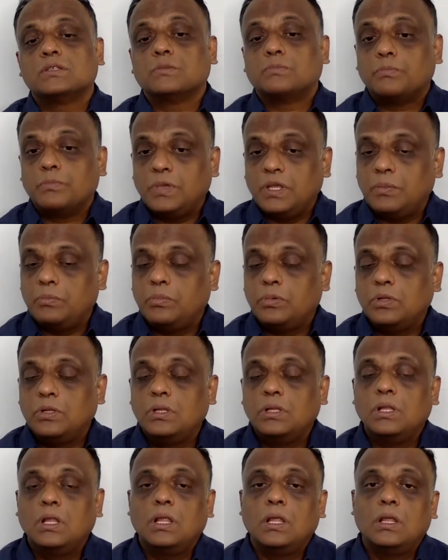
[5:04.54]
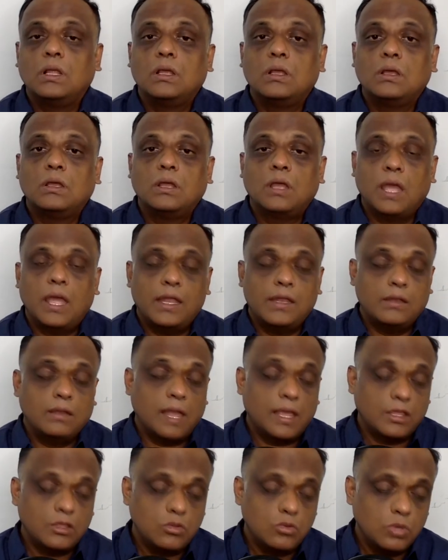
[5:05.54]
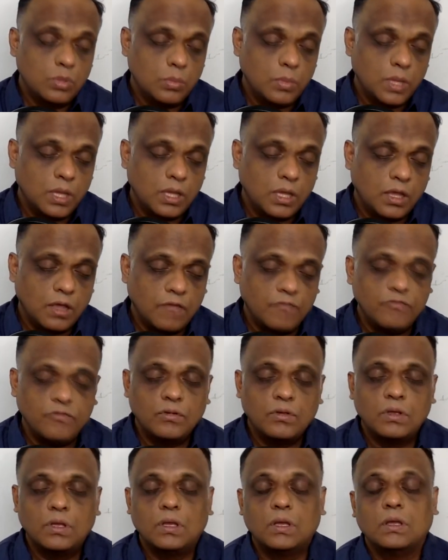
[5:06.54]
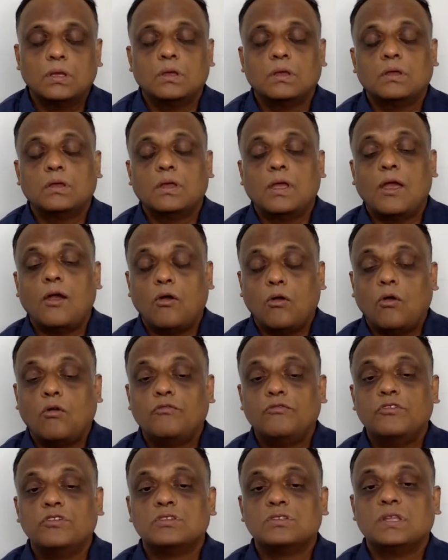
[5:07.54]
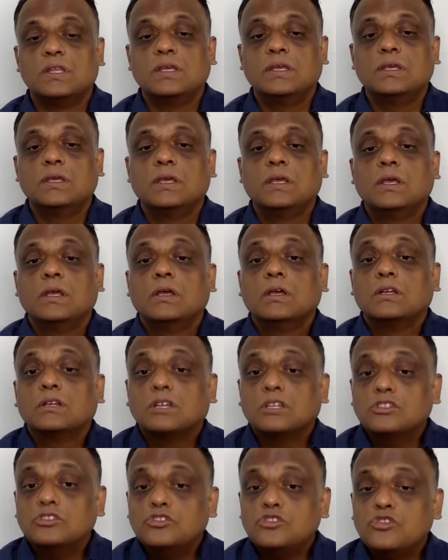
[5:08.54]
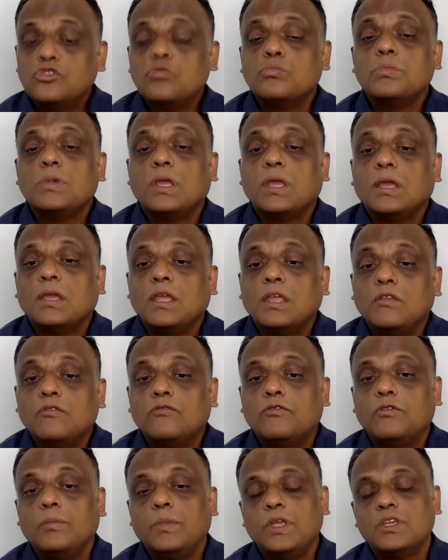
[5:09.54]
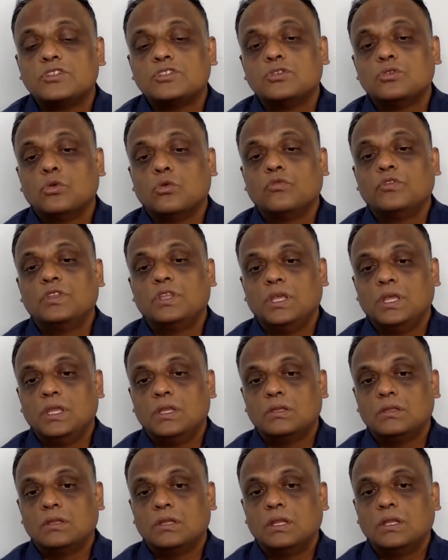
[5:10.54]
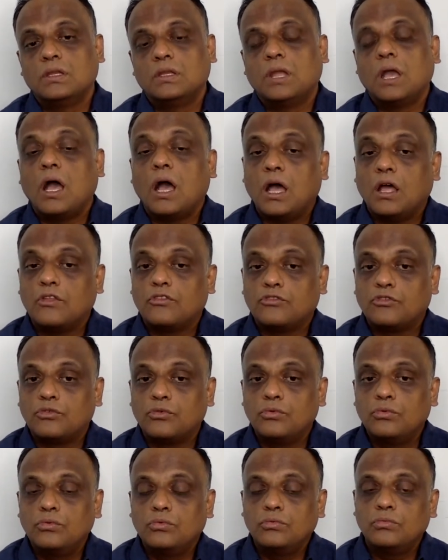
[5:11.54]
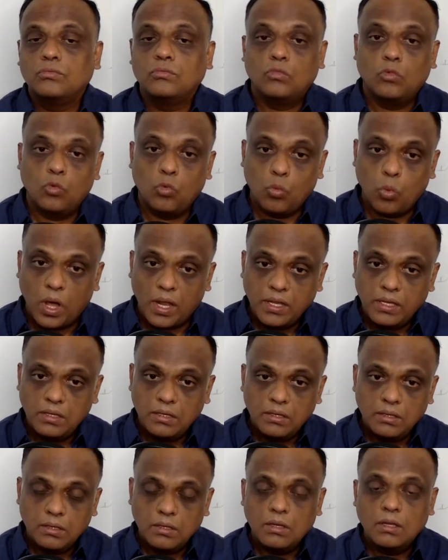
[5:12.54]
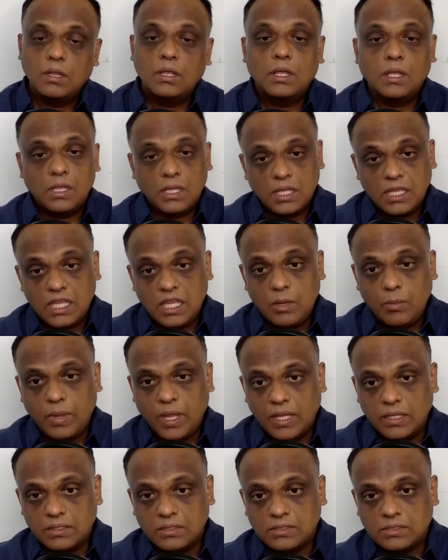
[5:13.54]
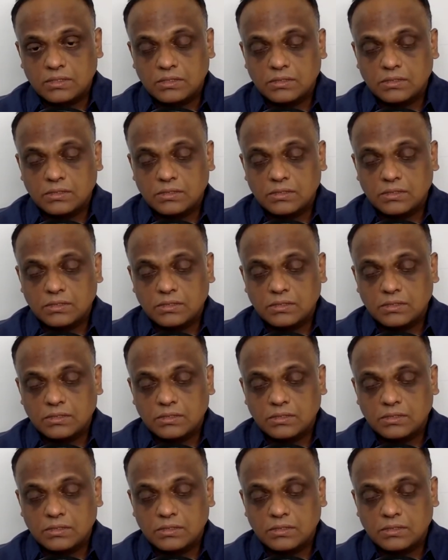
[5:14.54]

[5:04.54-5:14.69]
people and like you and me uh, obviously consume information over the internet are through one, emails,